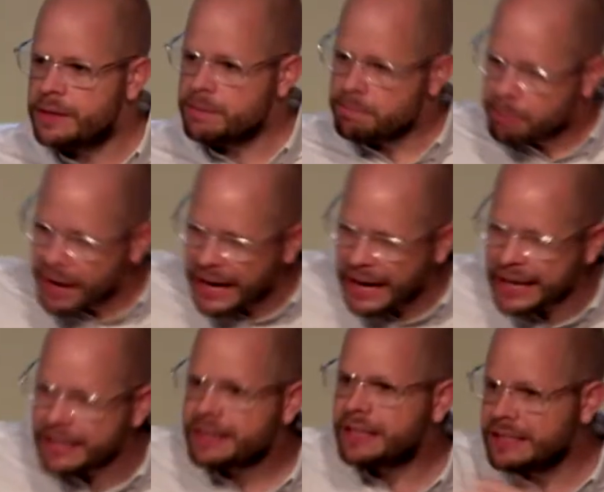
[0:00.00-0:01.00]

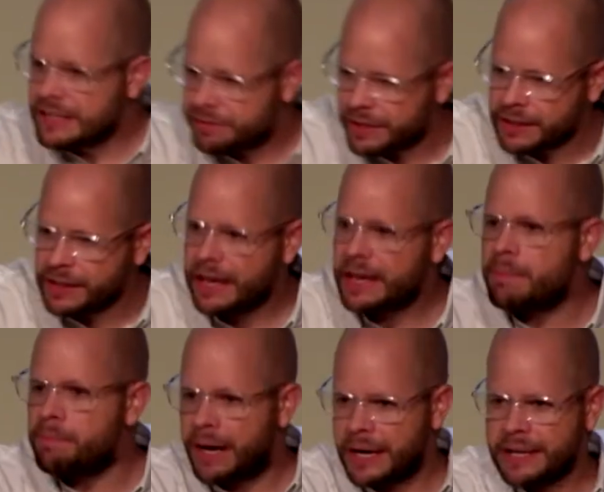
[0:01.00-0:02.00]
by the living and
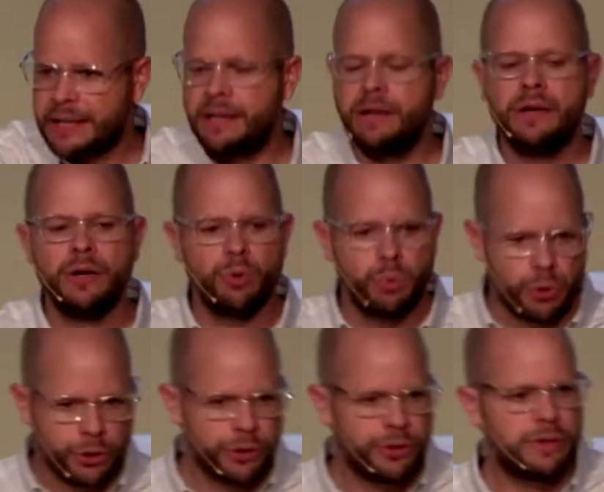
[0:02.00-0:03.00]
abiding
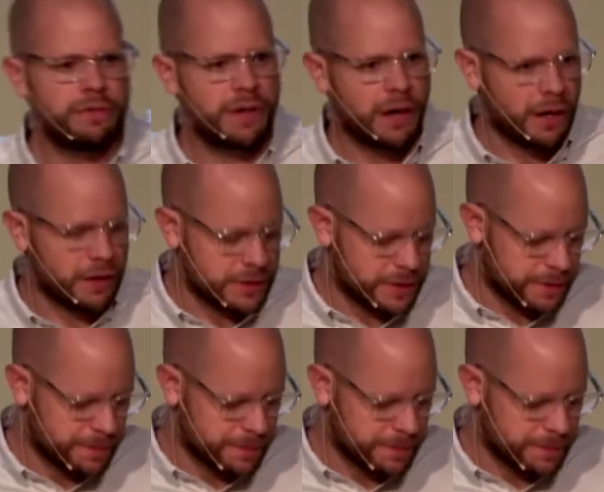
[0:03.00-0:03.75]
word of God.